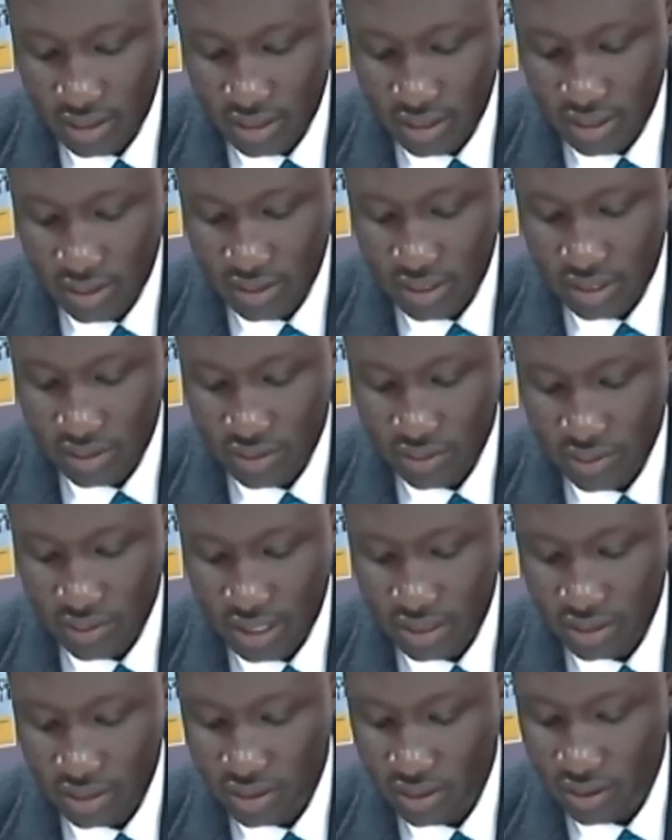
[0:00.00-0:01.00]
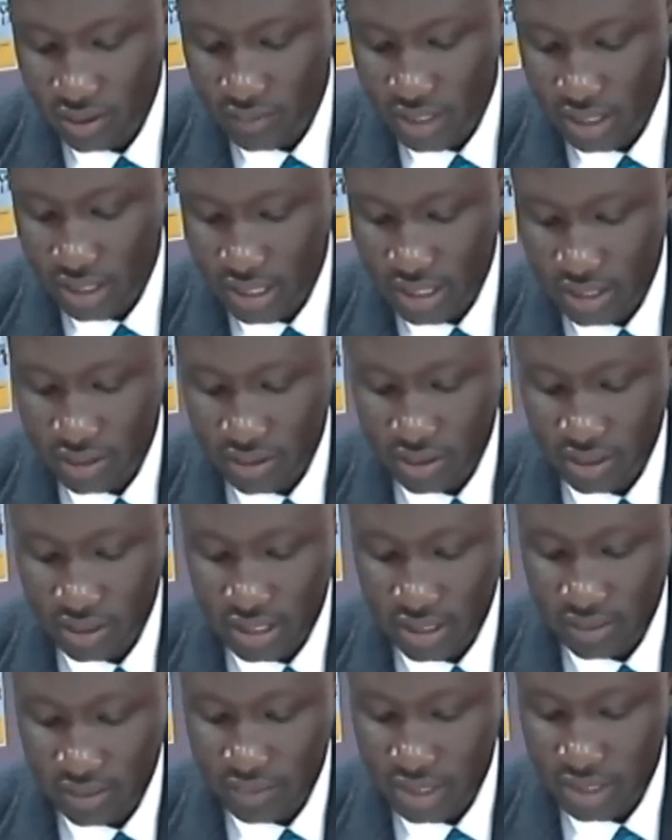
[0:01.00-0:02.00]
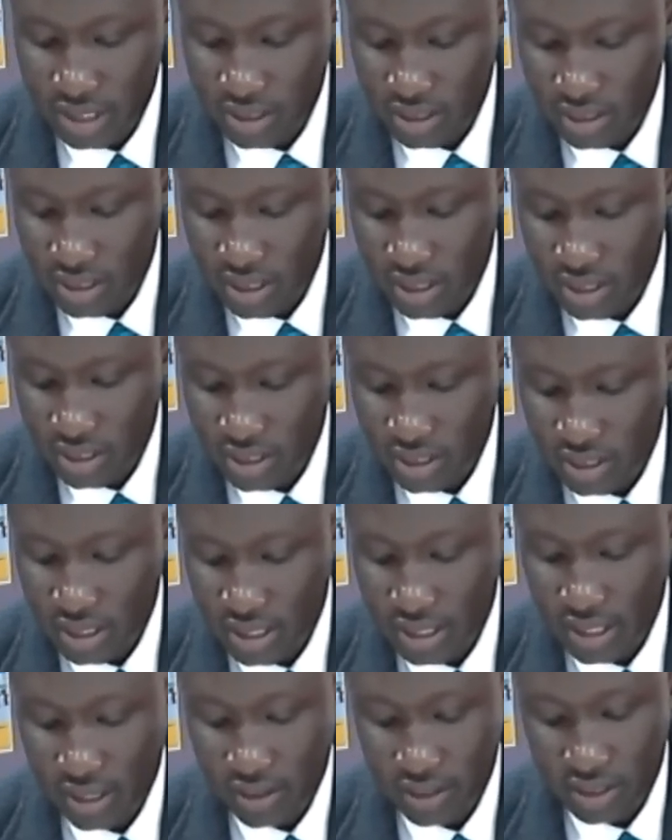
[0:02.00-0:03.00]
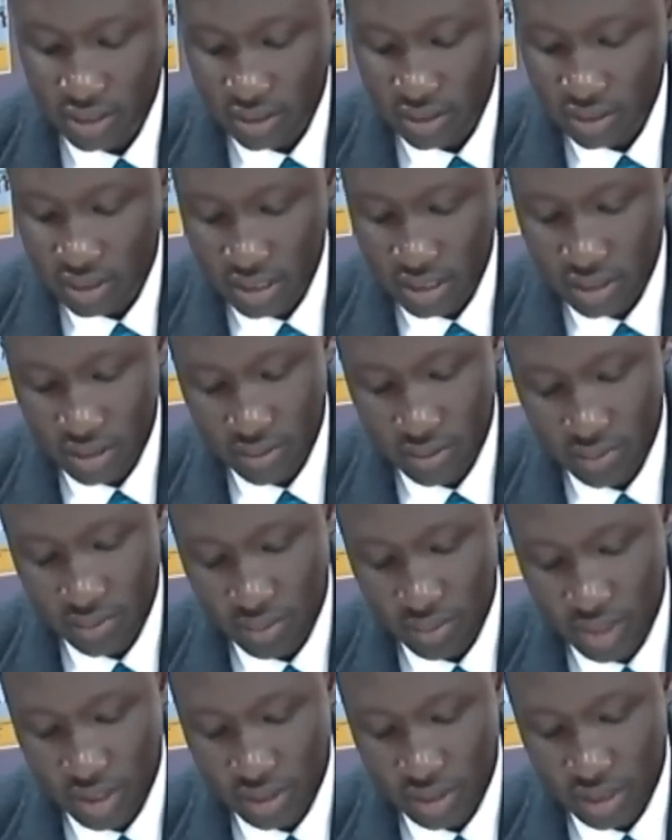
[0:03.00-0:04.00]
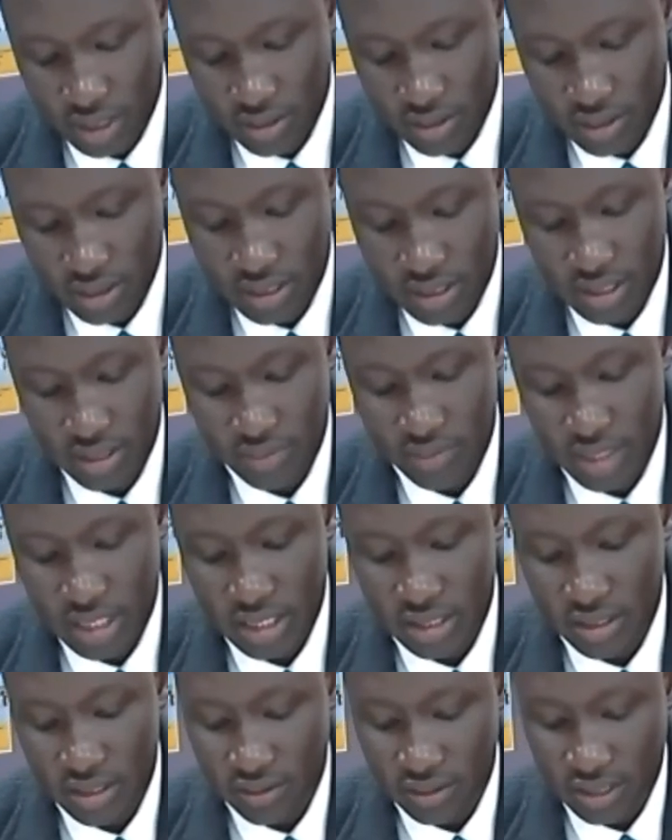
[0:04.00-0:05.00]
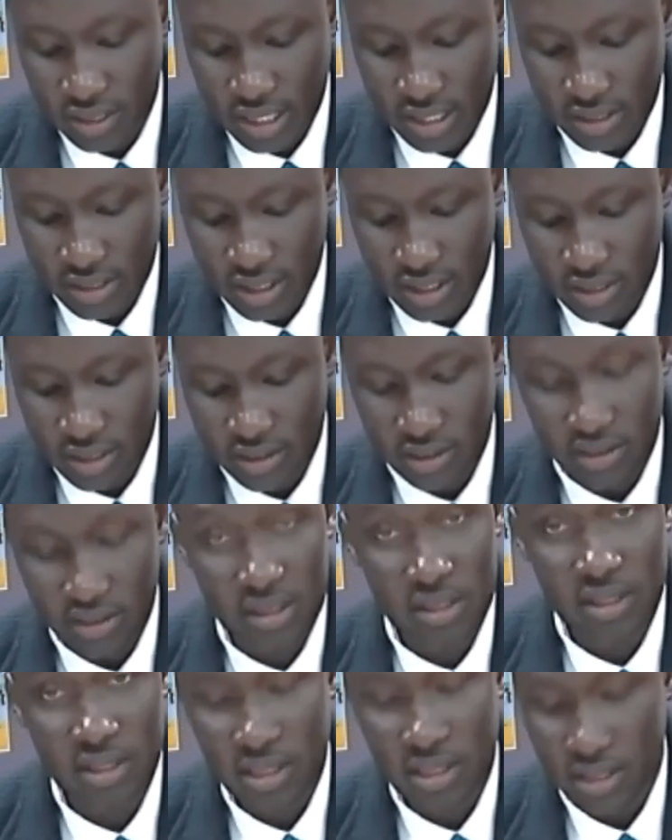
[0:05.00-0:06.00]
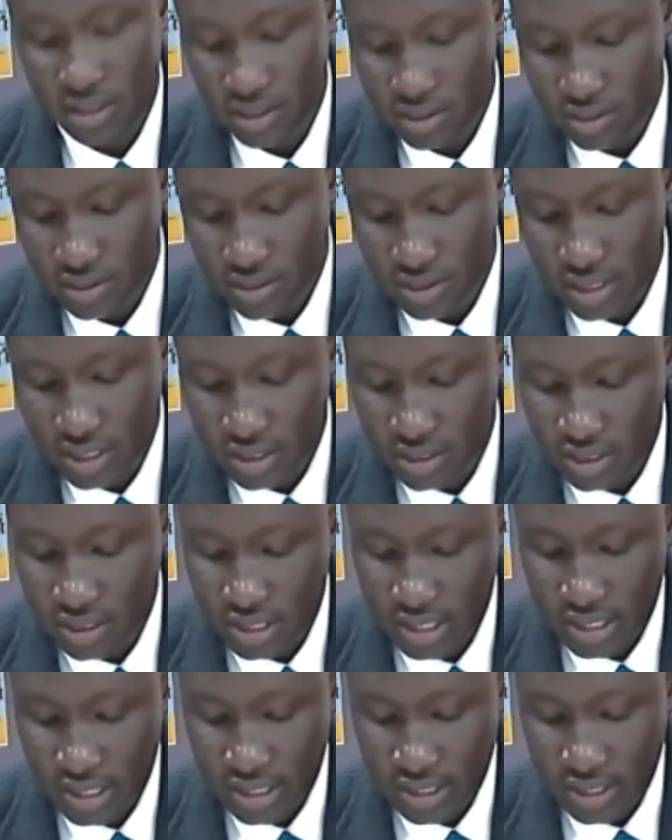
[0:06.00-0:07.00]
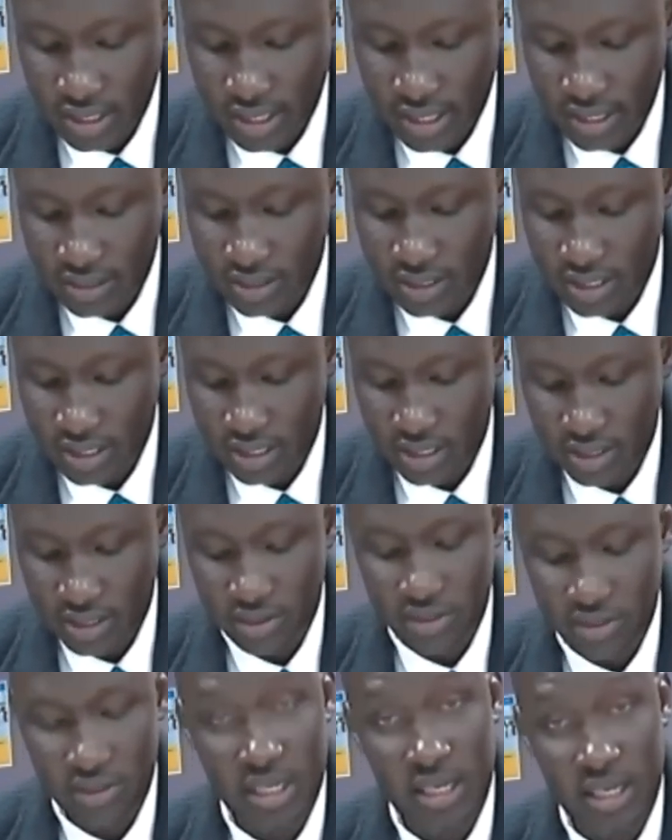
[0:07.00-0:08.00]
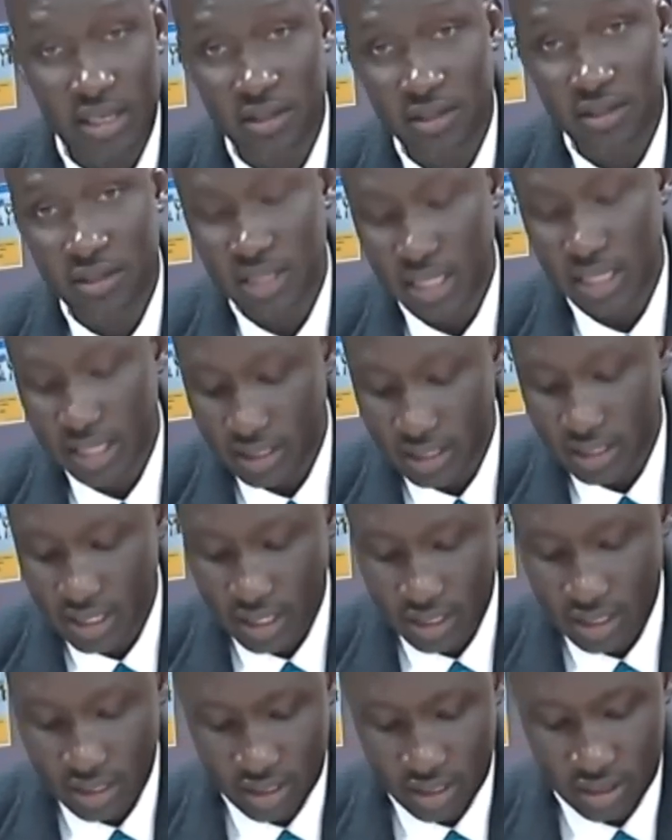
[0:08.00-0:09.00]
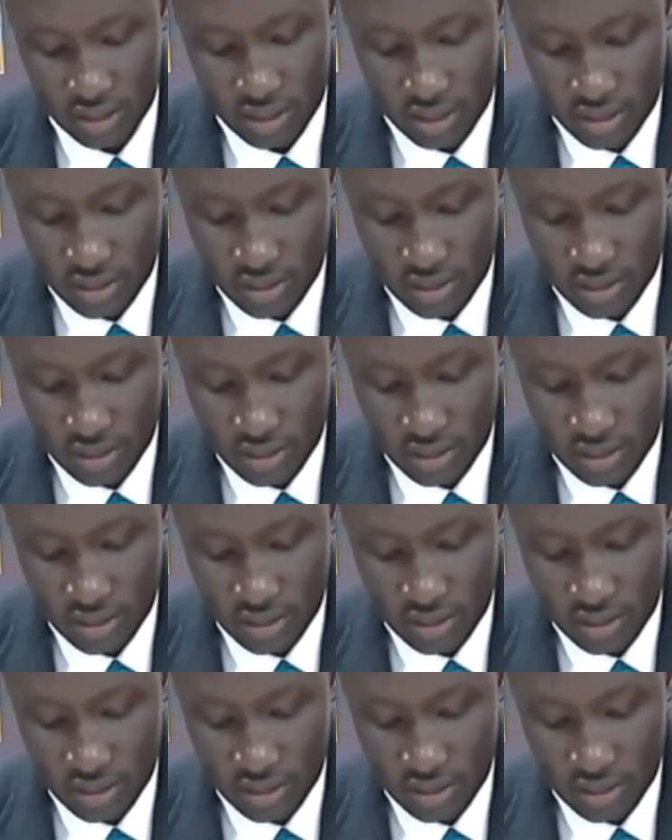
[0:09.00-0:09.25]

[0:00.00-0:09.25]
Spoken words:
the strength of the relationships in our churches, mosques, community organizations, union, ethnic associations, and charities.